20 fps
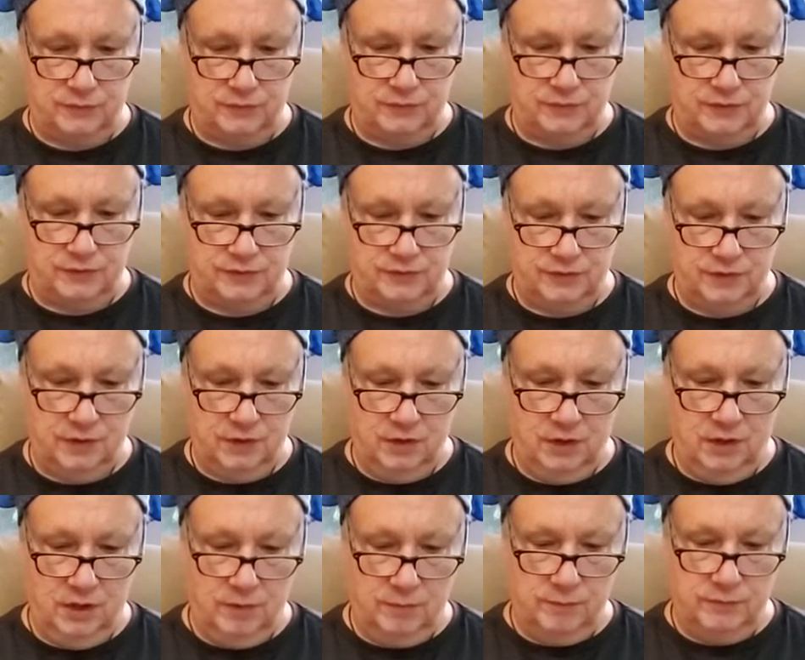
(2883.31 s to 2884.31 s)
with this,
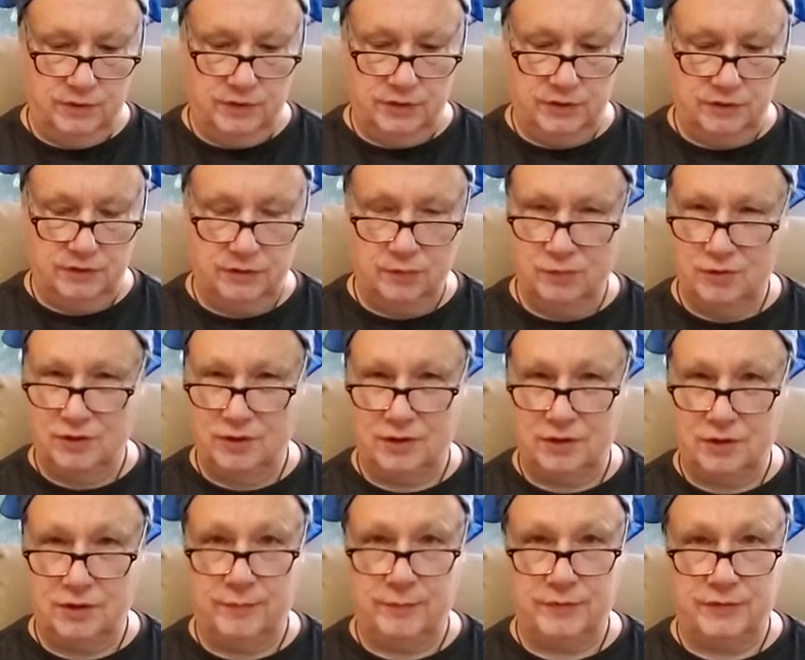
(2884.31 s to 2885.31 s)
particularly with
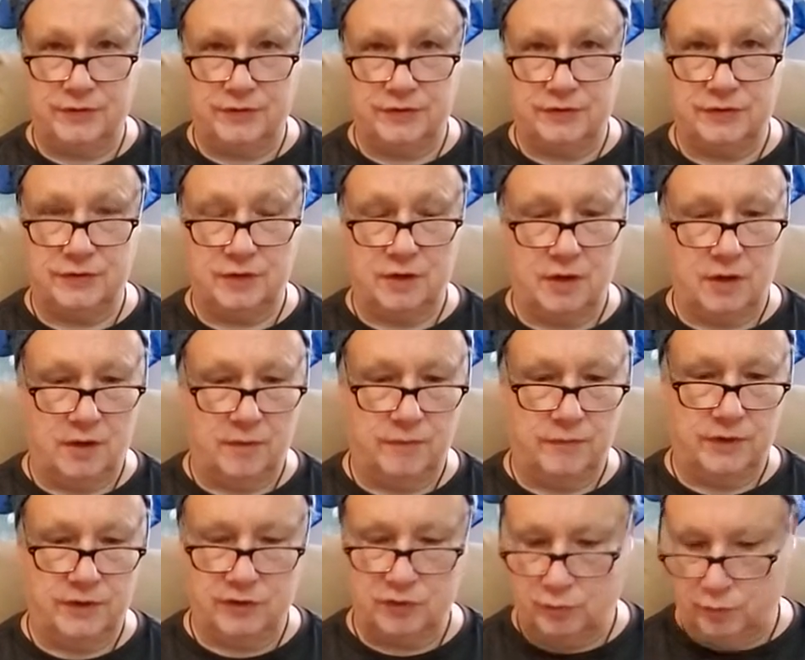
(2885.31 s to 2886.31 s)
eclipses. I
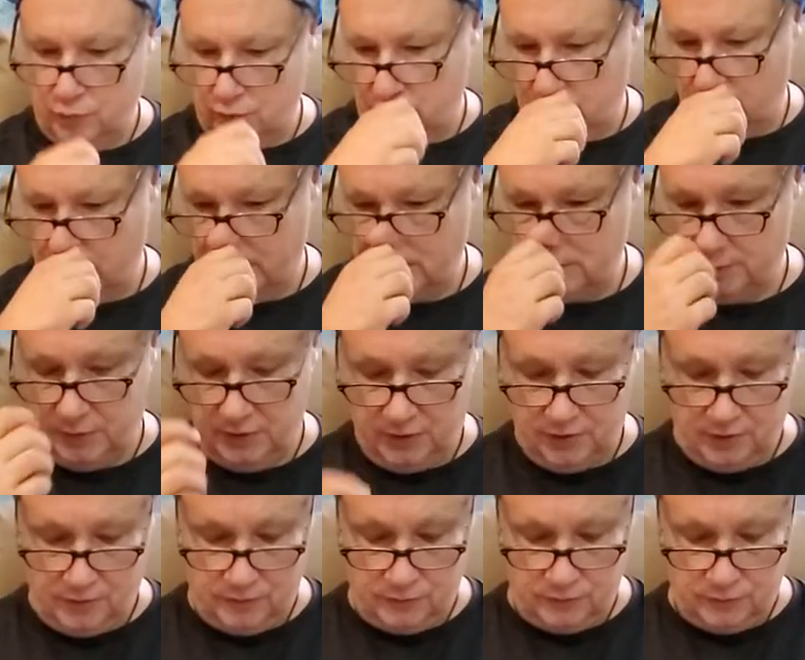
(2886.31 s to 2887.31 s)
think the progress
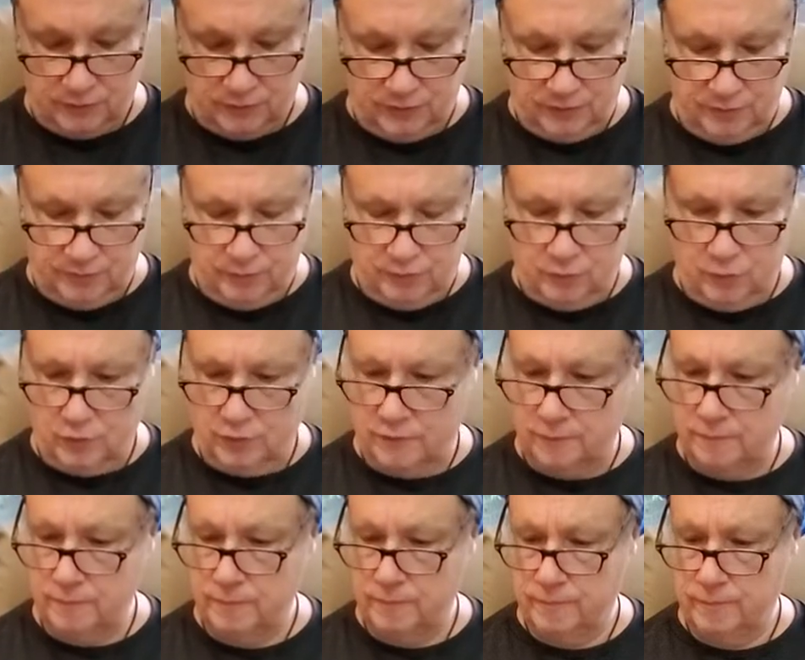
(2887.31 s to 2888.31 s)
becomes really
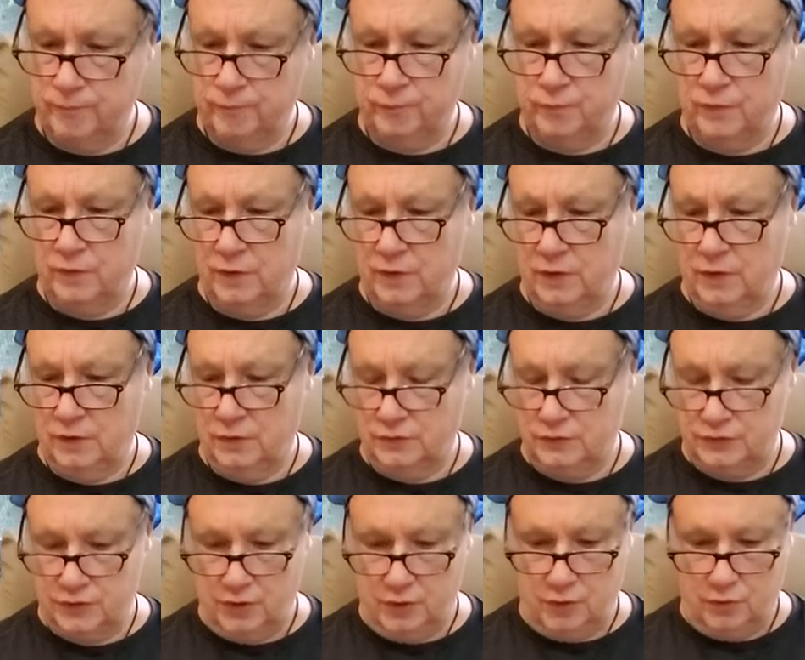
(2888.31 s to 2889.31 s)
important.
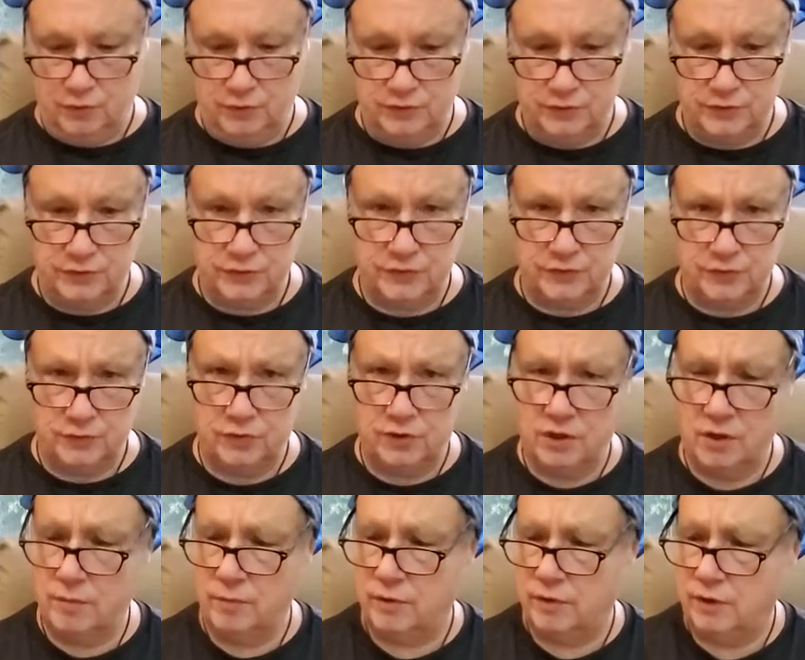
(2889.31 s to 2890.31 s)
So this is you
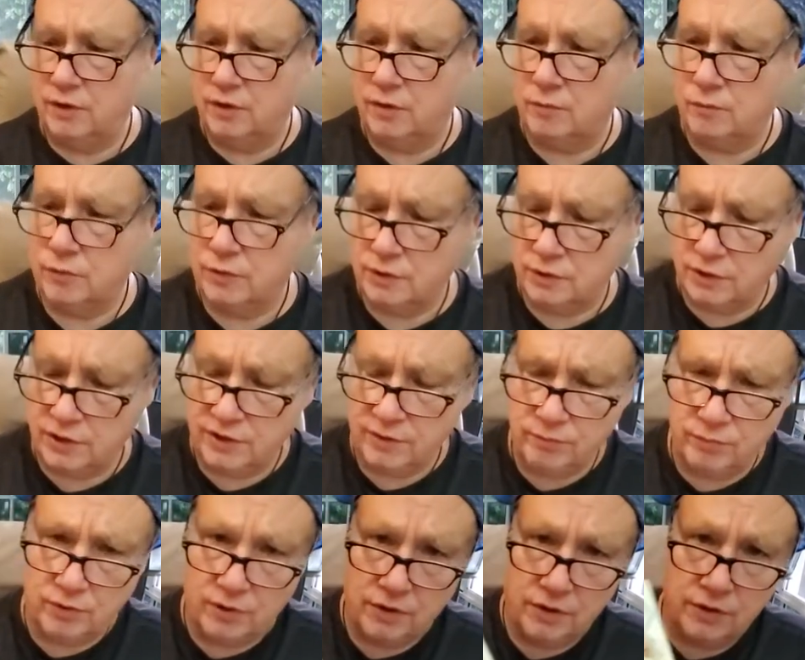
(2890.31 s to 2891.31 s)
coming in with
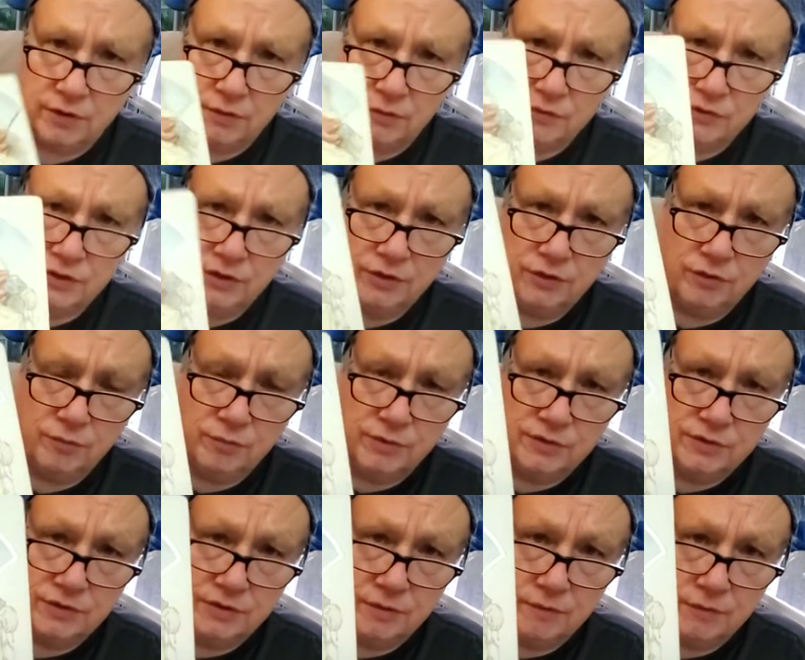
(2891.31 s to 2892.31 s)
Libra energy. Could be
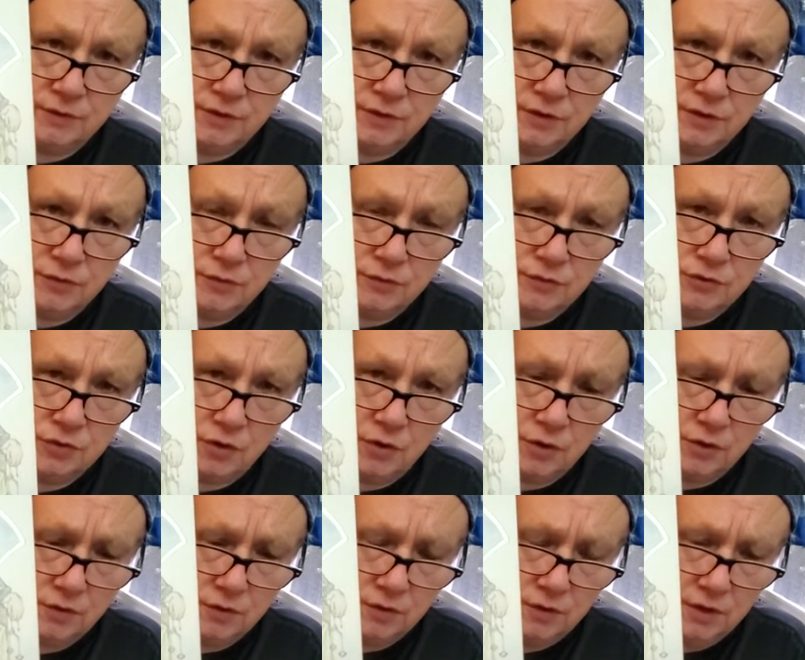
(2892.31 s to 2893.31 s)
significant in your
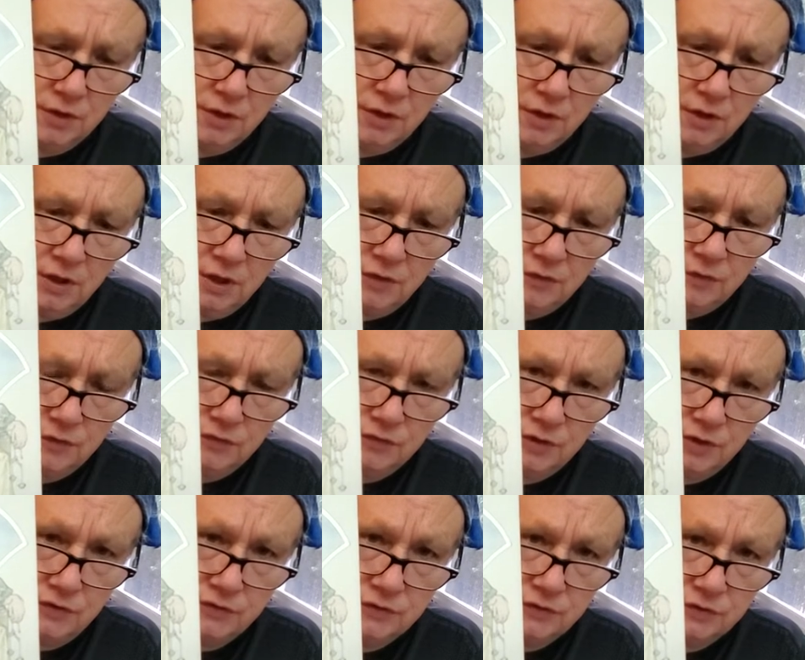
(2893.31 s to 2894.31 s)
chart. And the
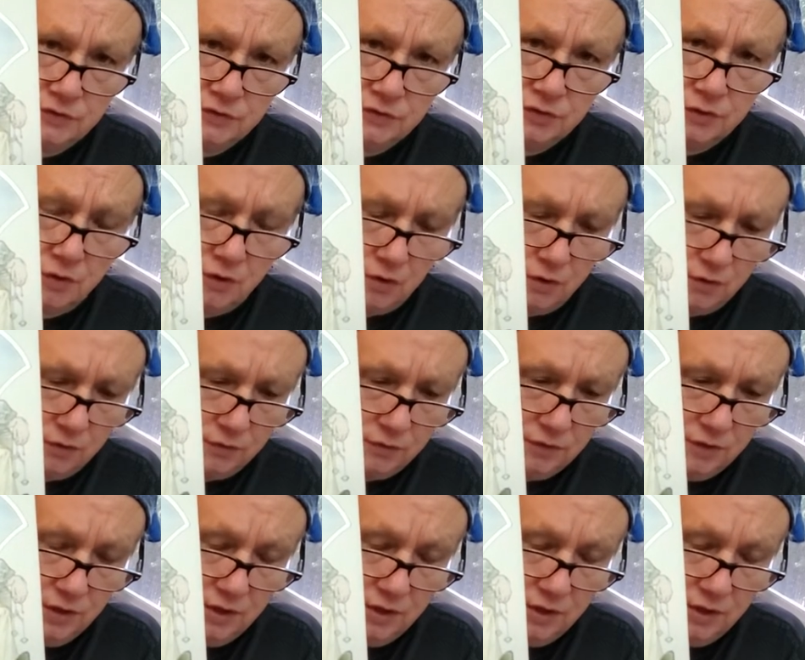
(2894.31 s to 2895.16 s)
Justice card.